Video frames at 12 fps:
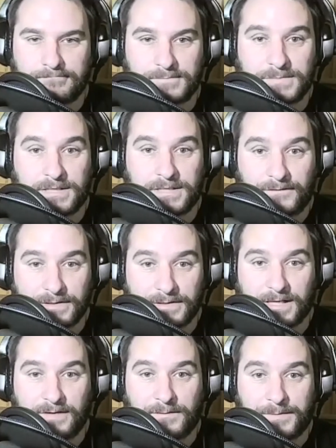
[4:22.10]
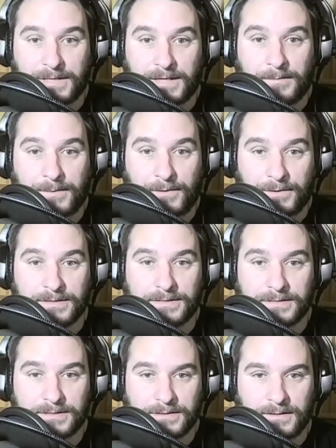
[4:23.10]
Defense gave up a lot of
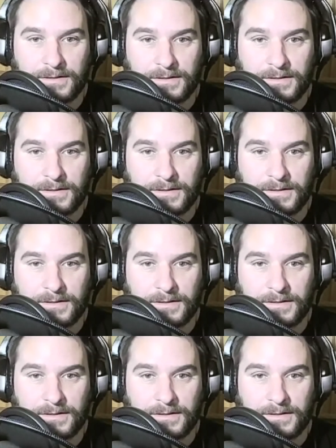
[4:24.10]
points.